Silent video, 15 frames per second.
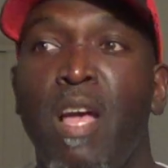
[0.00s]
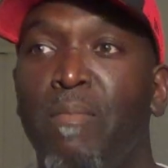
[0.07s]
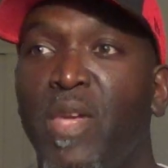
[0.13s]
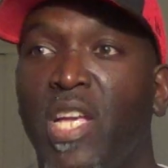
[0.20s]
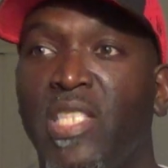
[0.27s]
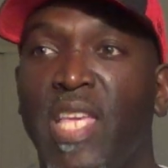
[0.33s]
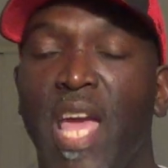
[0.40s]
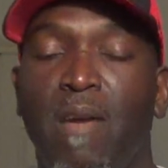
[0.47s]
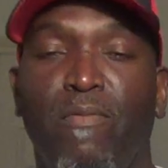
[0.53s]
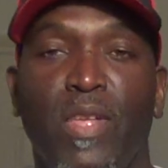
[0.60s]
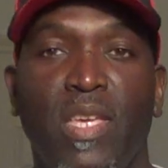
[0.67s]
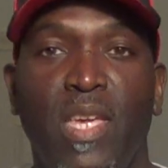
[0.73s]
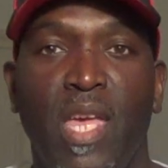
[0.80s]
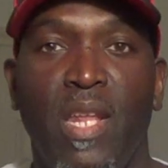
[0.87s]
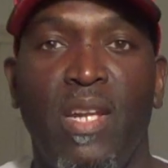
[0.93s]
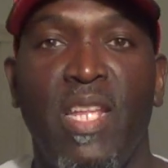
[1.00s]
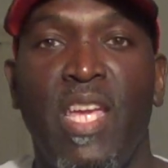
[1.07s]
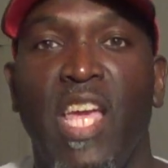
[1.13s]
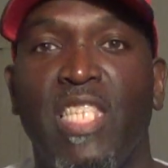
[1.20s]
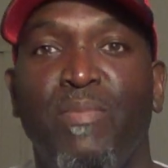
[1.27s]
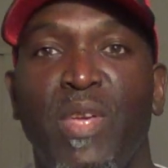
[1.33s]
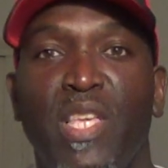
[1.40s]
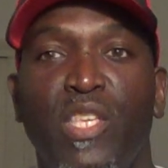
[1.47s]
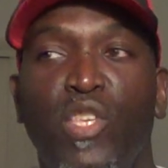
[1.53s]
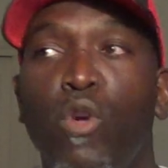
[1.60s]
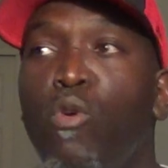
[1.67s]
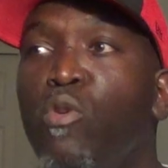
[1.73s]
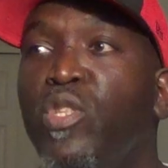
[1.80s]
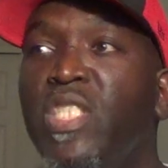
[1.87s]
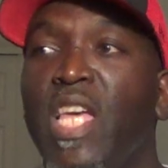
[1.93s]
because Kathleen Kennedy has been
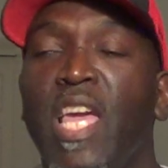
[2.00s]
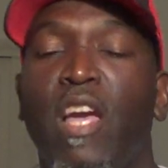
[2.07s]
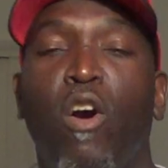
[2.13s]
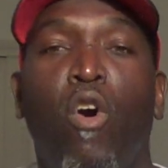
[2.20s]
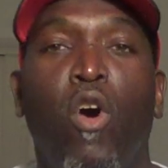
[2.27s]
using